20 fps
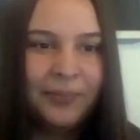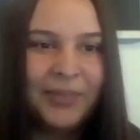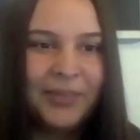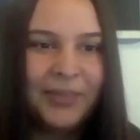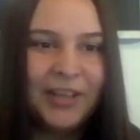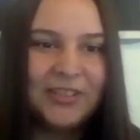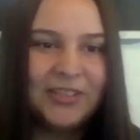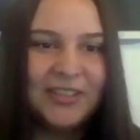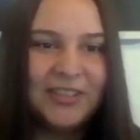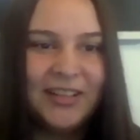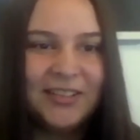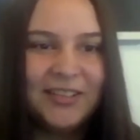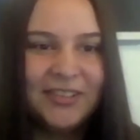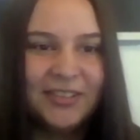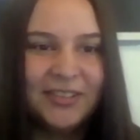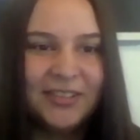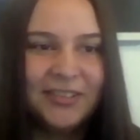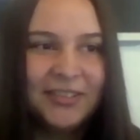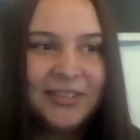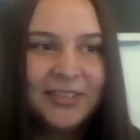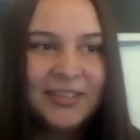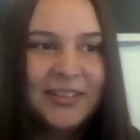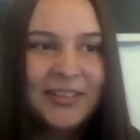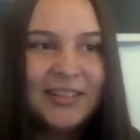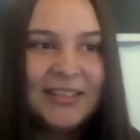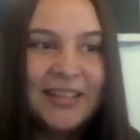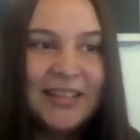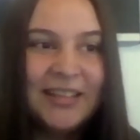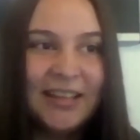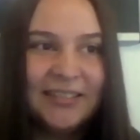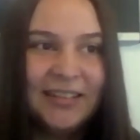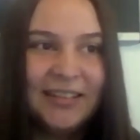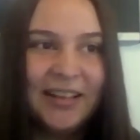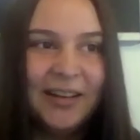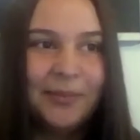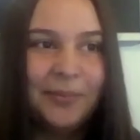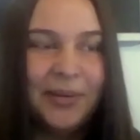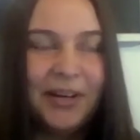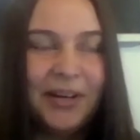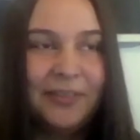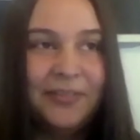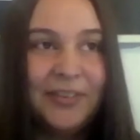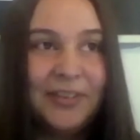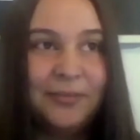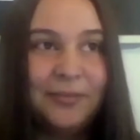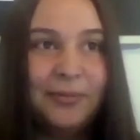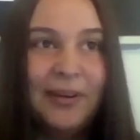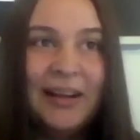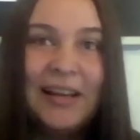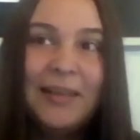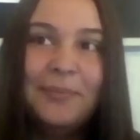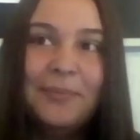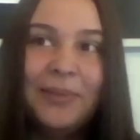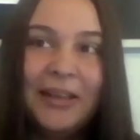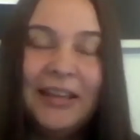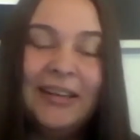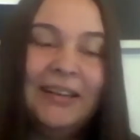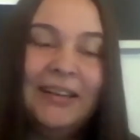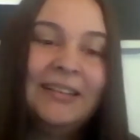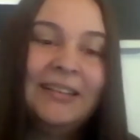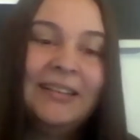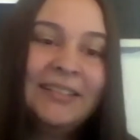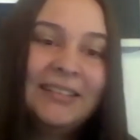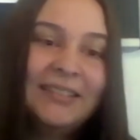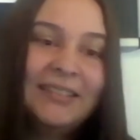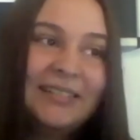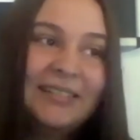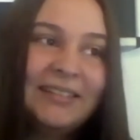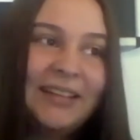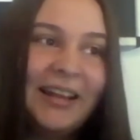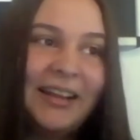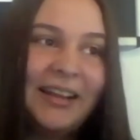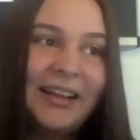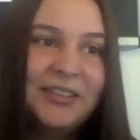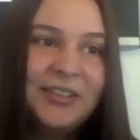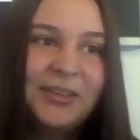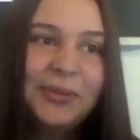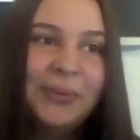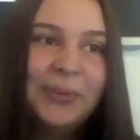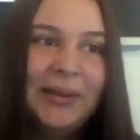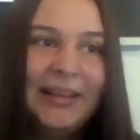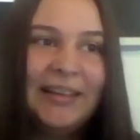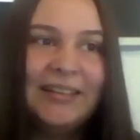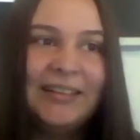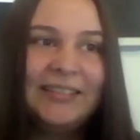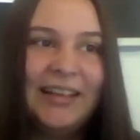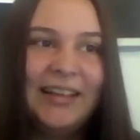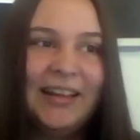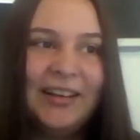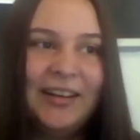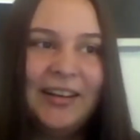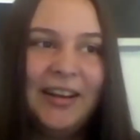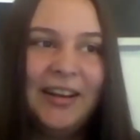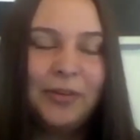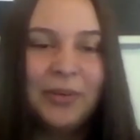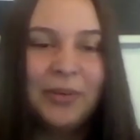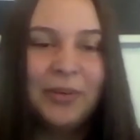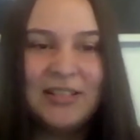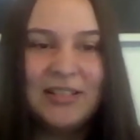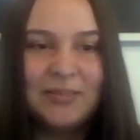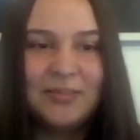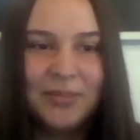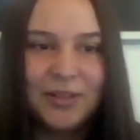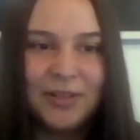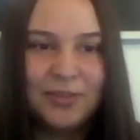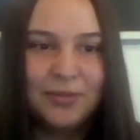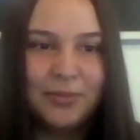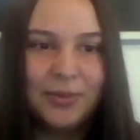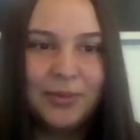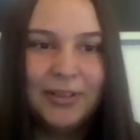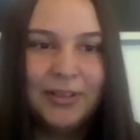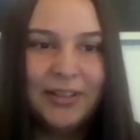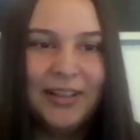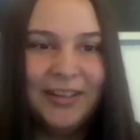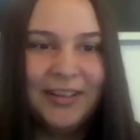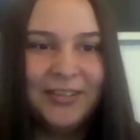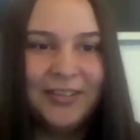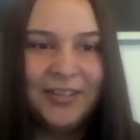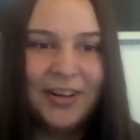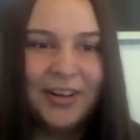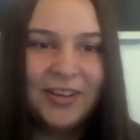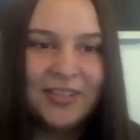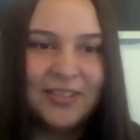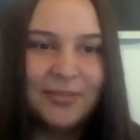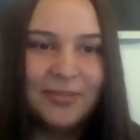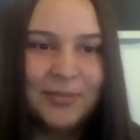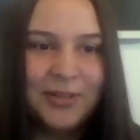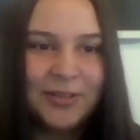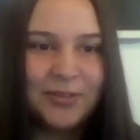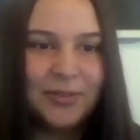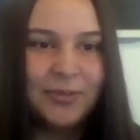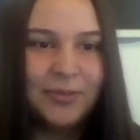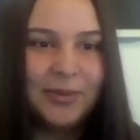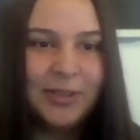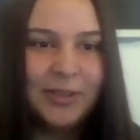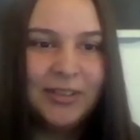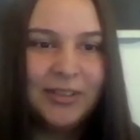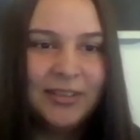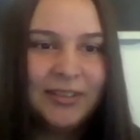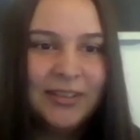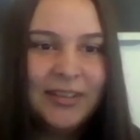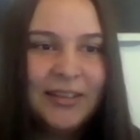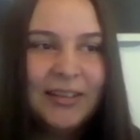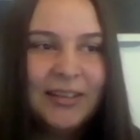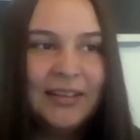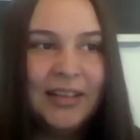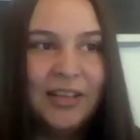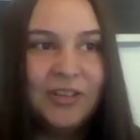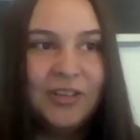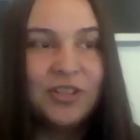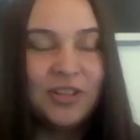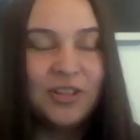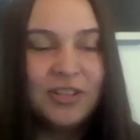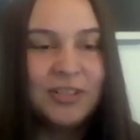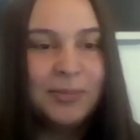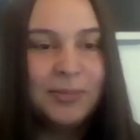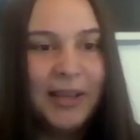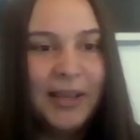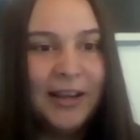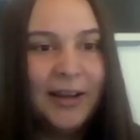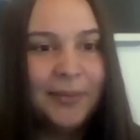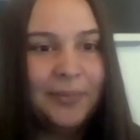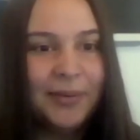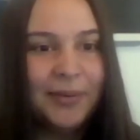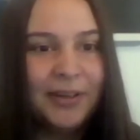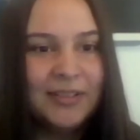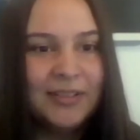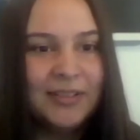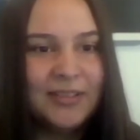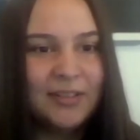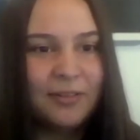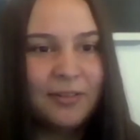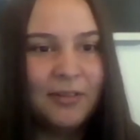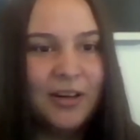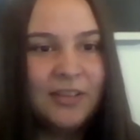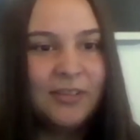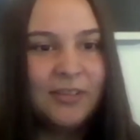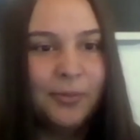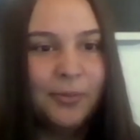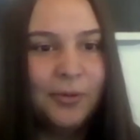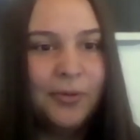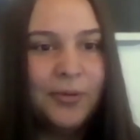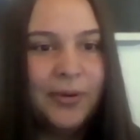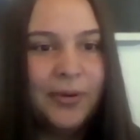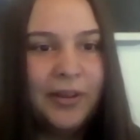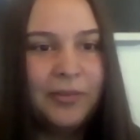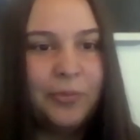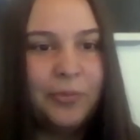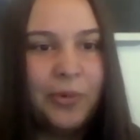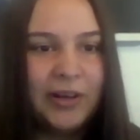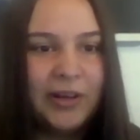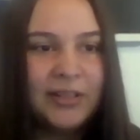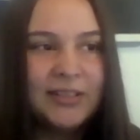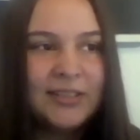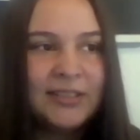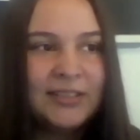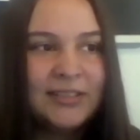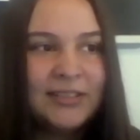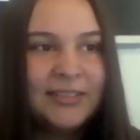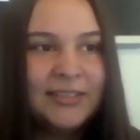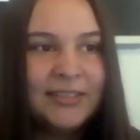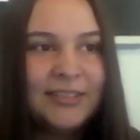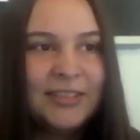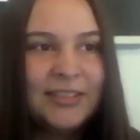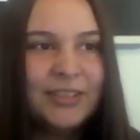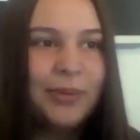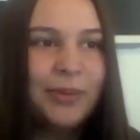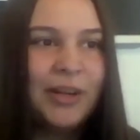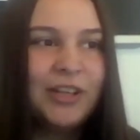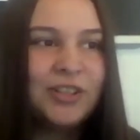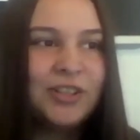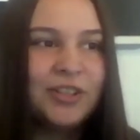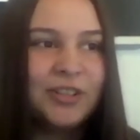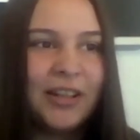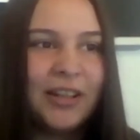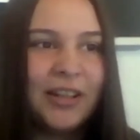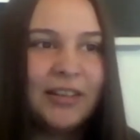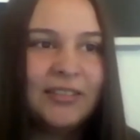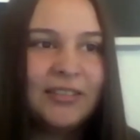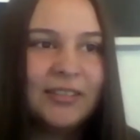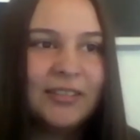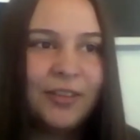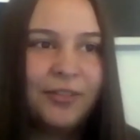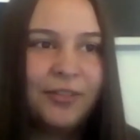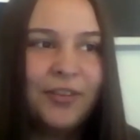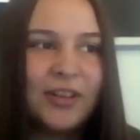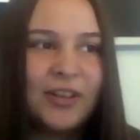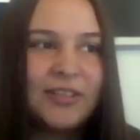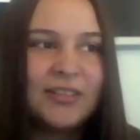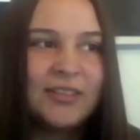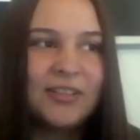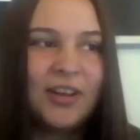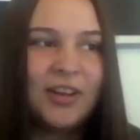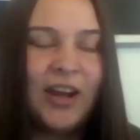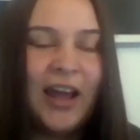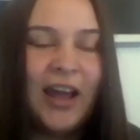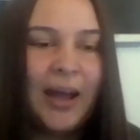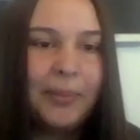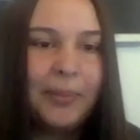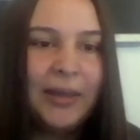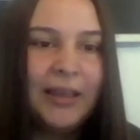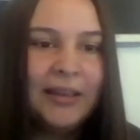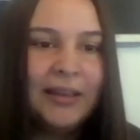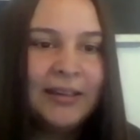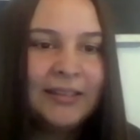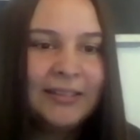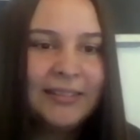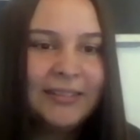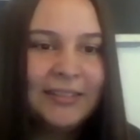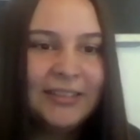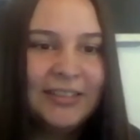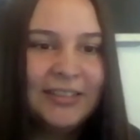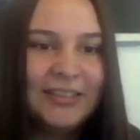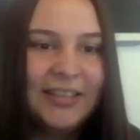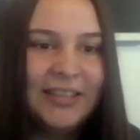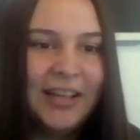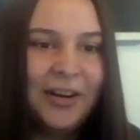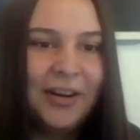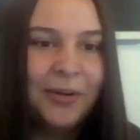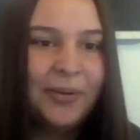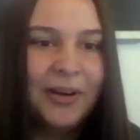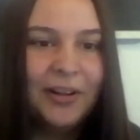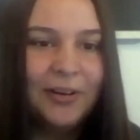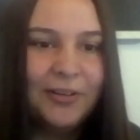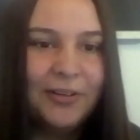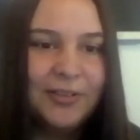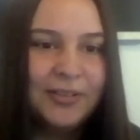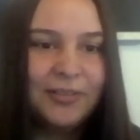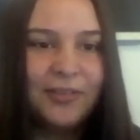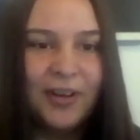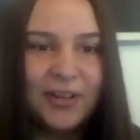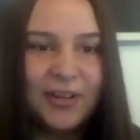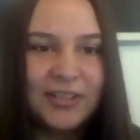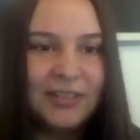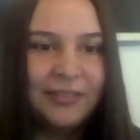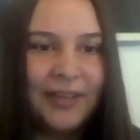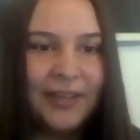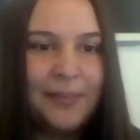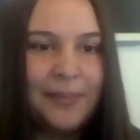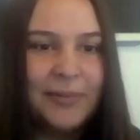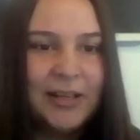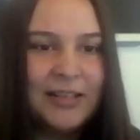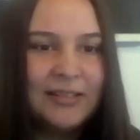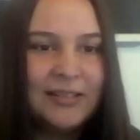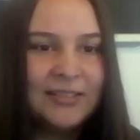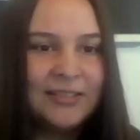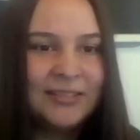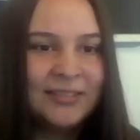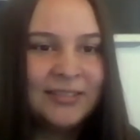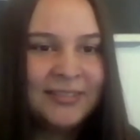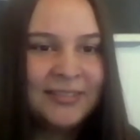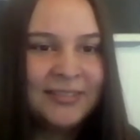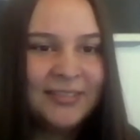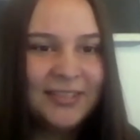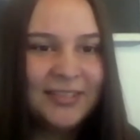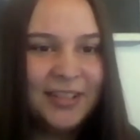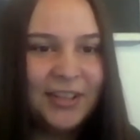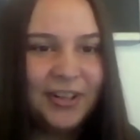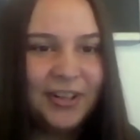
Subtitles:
They just need to settle in. But if it's really been like 2 weeks and everybody's miserable and your dogs are miserable, then you should speak up, because the rescue will always want to make sure that the fosters are happy, because they don't want to lose foster families, so